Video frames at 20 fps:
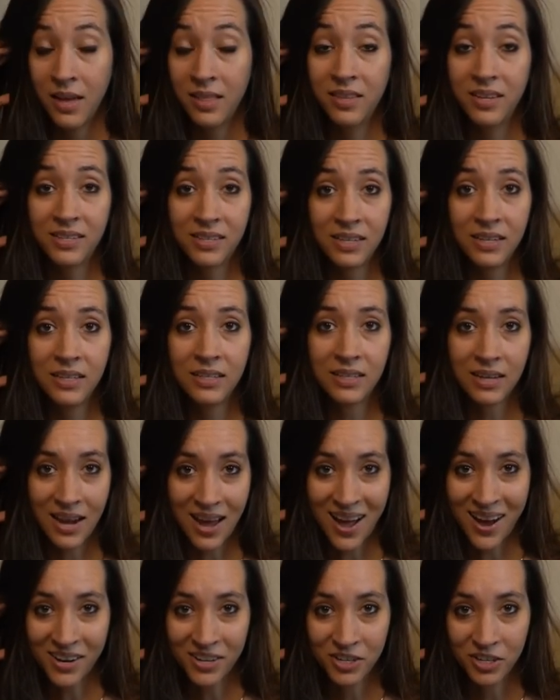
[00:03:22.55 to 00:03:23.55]
And this is an
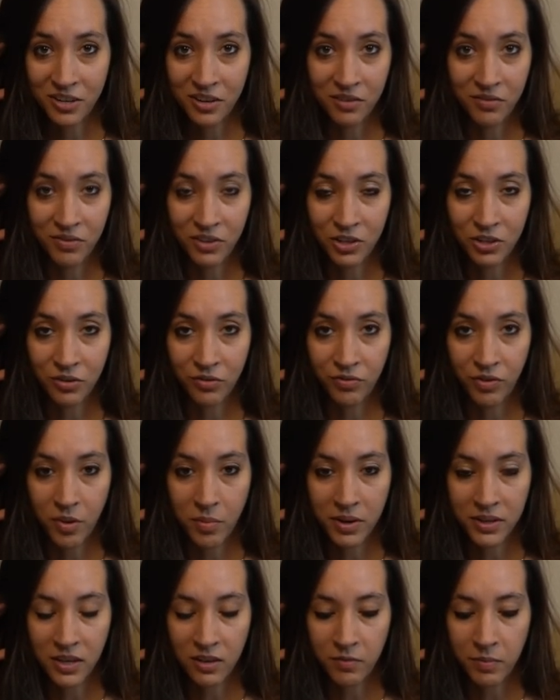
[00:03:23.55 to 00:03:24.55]
action adventure film,
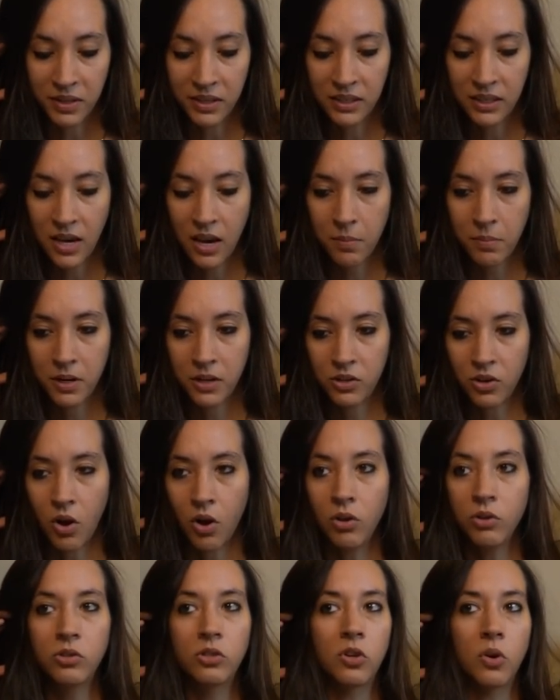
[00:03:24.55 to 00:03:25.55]
as I've been saying, but it's
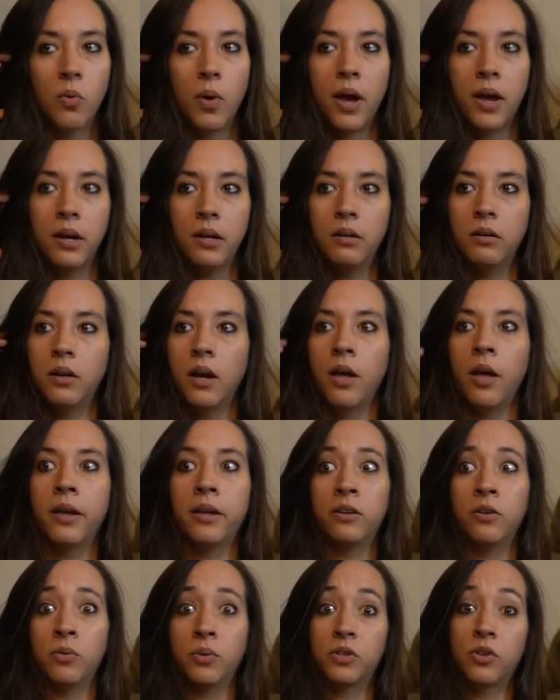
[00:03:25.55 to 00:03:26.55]
also a, uh,
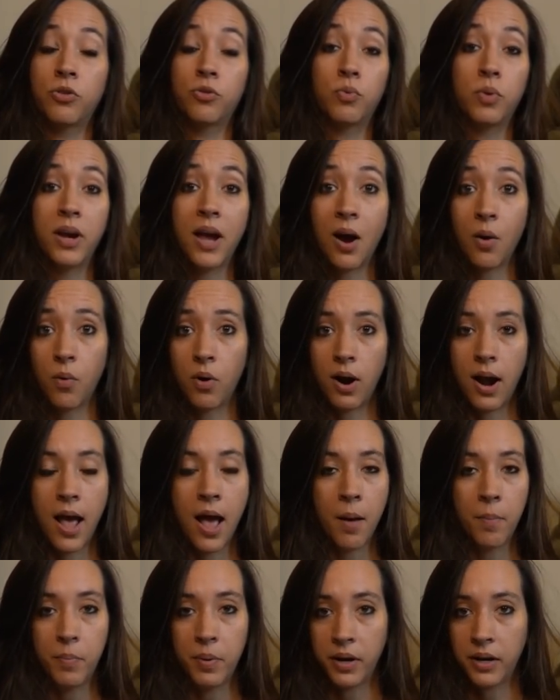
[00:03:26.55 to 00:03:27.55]
you know, it's a three hour
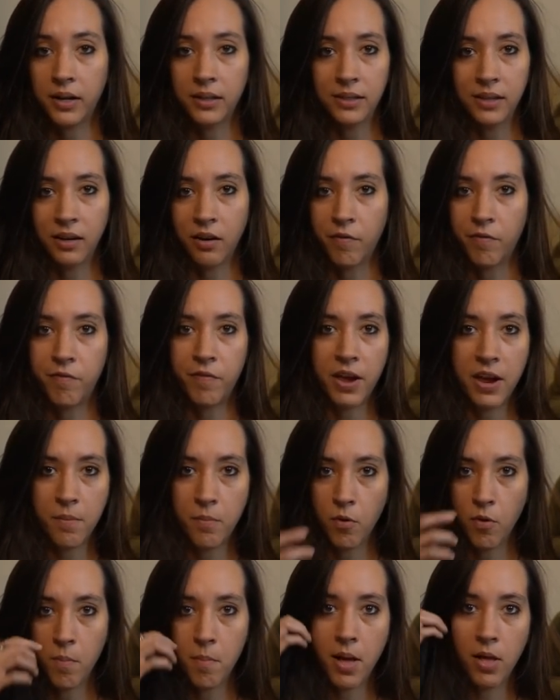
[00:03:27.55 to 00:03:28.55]
epic. It's like a
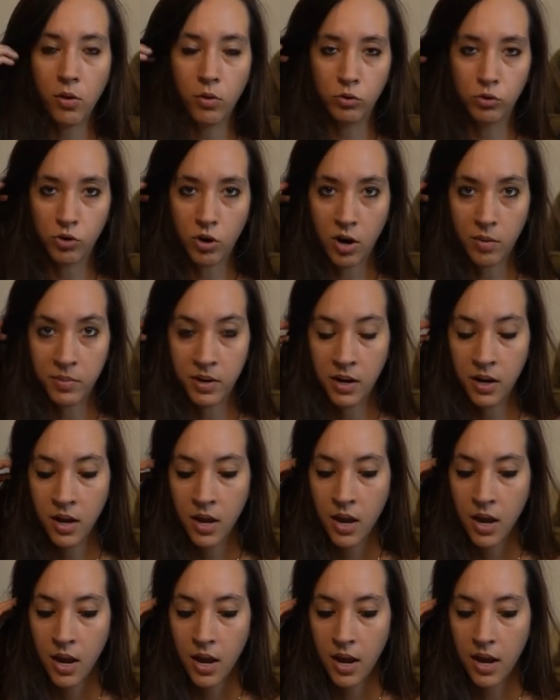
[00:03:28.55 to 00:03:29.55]
fable melodrama,
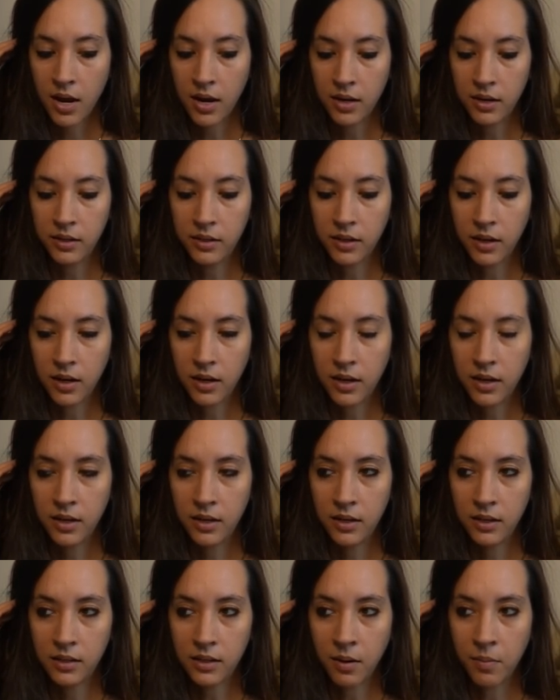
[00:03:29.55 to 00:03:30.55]
and uh,
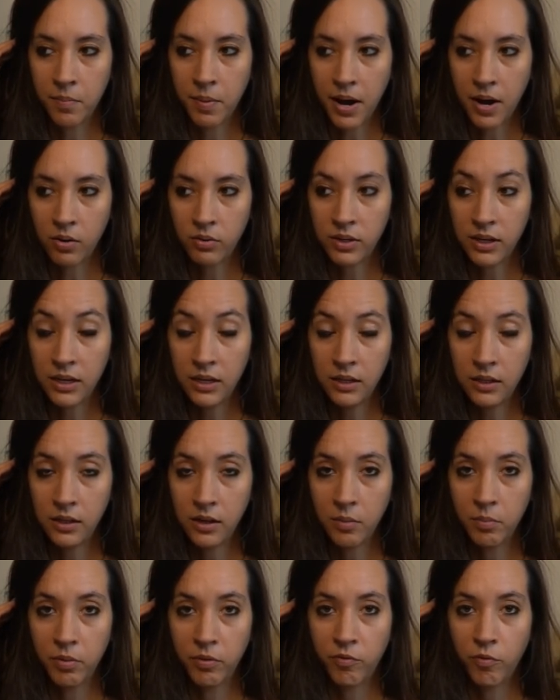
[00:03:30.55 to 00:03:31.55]
it is about
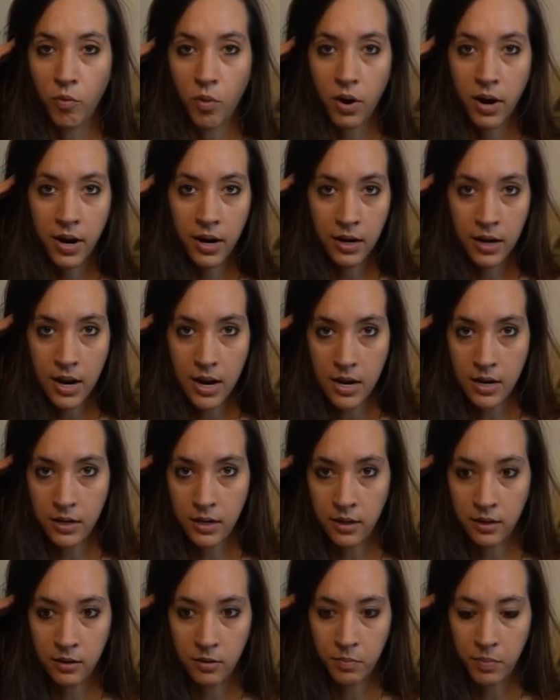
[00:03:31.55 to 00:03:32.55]
India before it gained
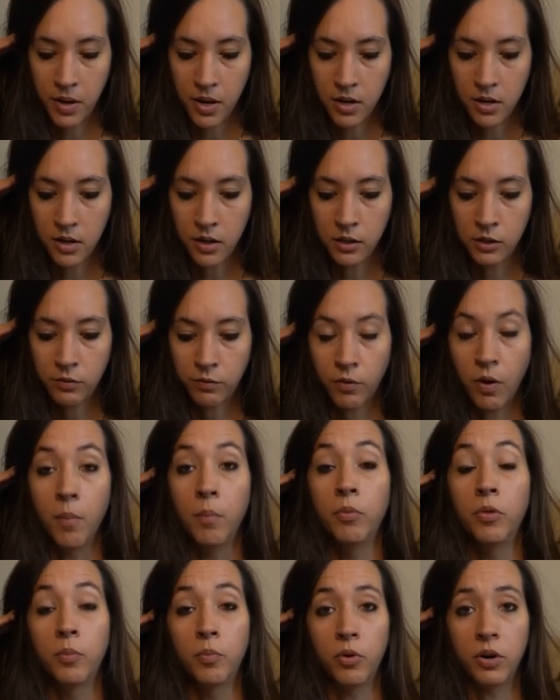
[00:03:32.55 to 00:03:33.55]
independence
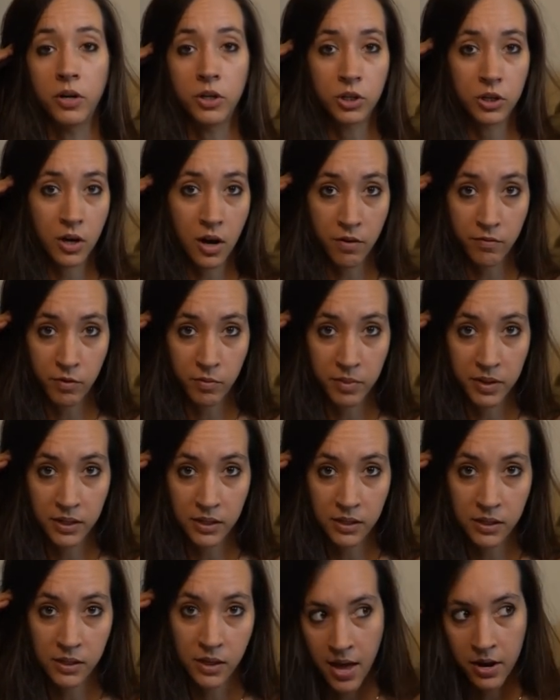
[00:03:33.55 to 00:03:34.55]
from the British
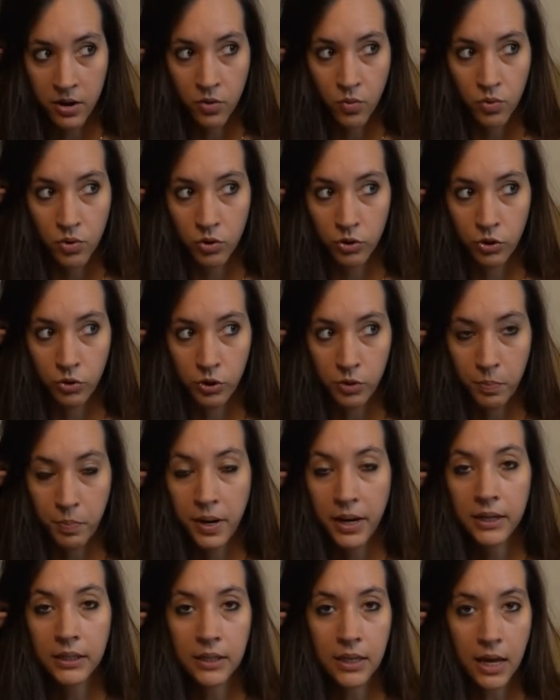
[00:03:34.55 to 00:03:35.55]
government. And in order to
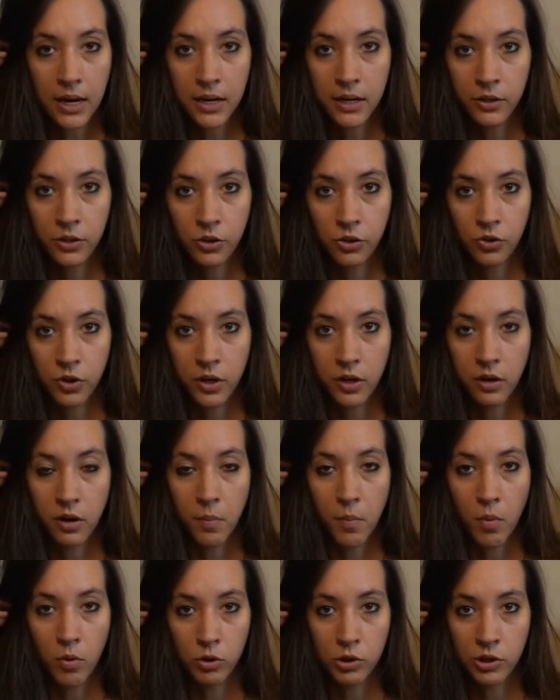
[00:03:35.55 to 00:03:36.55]
depict that history in an
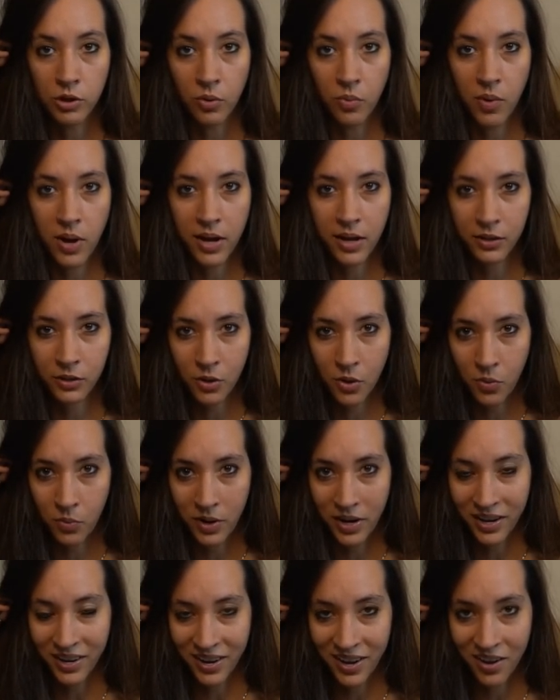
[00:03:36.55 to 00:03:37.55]
emotional way, it's
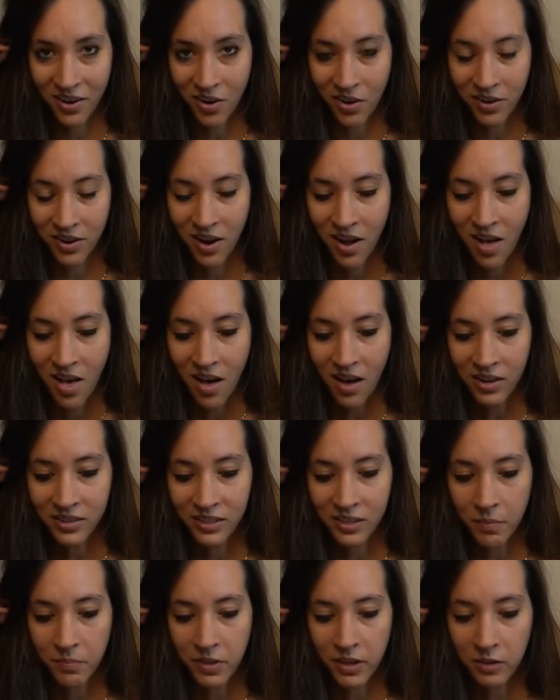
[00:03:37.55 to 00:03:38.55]
honing in in on on
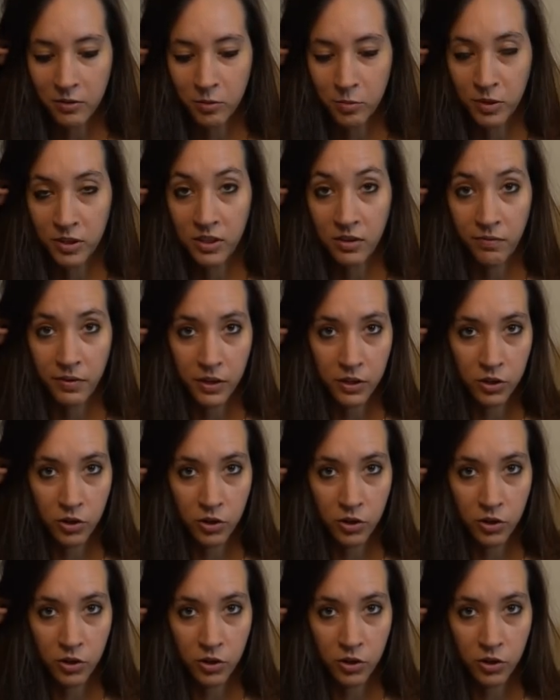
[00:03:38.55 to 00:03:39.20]
something specific.